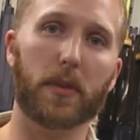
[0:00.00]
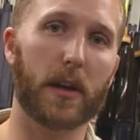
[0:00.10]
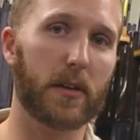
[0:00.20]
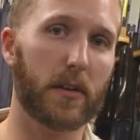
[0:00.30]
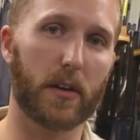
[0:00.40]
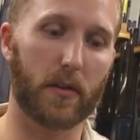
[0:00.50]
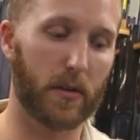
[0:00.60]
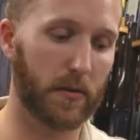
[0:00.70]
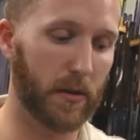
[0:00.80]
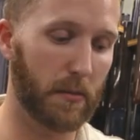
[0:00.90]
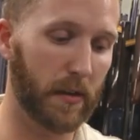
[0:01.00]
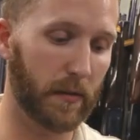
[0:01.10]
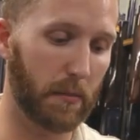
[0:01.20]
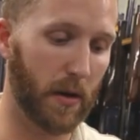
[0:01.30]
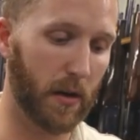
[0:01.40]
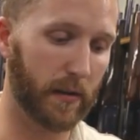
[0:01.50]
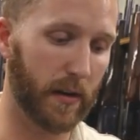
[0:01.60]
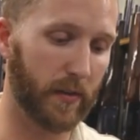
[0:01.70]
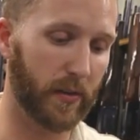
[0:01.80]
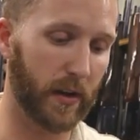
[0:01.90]
and then, you know, you're missing parts
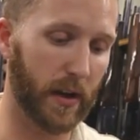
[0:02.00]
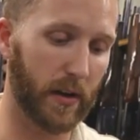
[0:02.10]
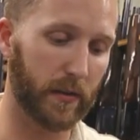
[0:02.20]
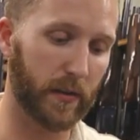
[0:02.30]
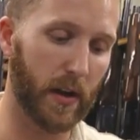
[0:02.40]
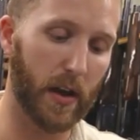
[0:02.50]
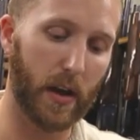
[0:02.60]
and everything else.